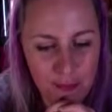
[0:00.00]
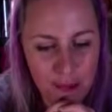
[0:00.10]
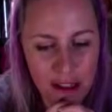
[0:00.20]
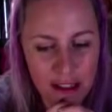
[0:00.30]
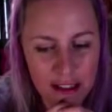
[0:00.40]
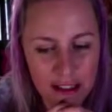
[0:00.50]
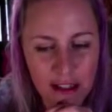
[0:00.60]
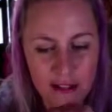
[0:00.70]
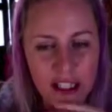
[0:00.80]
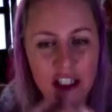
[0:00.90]
But
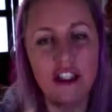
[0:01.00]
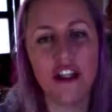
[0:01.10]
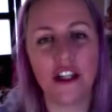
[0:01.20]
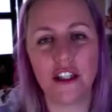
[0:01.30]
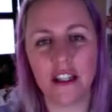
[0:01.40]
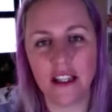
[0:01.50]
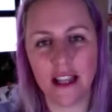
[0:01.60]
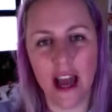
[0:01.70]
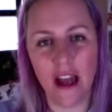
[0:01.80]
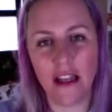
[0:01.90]
I've since learned that
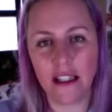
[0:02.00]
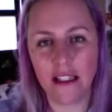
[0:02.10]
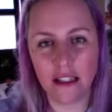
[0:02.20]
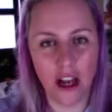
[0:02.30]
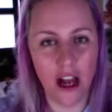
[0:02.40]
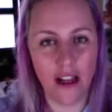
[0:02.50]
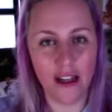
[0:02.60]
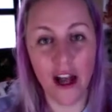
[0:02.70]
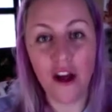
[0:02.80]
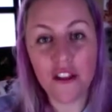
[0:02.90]
that is not a
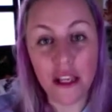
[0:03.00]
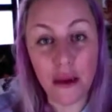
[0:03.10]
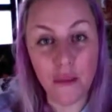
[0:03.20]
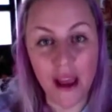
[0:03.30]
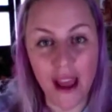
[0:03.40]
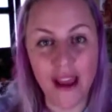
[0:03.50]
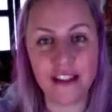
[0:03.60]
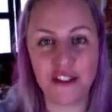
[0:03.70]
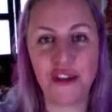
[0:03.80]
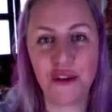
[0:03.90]
healthy way
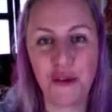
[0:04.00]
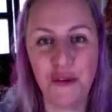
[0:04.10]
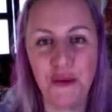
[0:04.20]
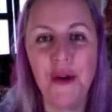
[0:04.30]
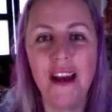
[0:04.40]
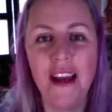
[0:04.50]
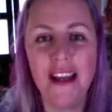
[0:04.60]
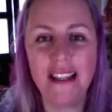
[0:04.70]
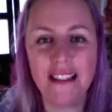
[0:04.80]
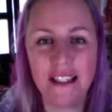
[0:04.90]
to
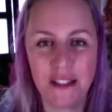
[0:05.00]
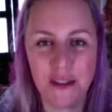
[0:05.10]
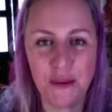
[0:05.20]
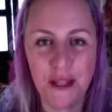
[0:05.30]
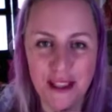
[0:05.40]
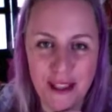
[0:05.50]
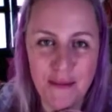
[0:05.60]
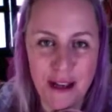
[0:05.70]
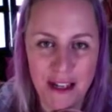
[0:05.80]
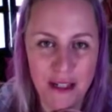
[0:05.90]
deal with
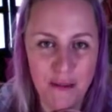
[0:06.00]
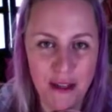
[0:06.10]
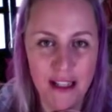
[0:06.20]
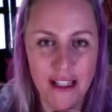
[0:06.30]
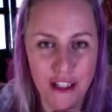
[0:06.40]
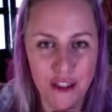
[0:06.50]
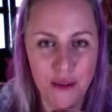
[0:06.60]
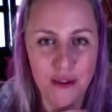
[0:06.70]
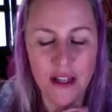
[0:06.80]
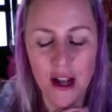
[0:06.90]
abandonment
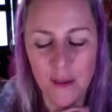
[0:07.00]
issues.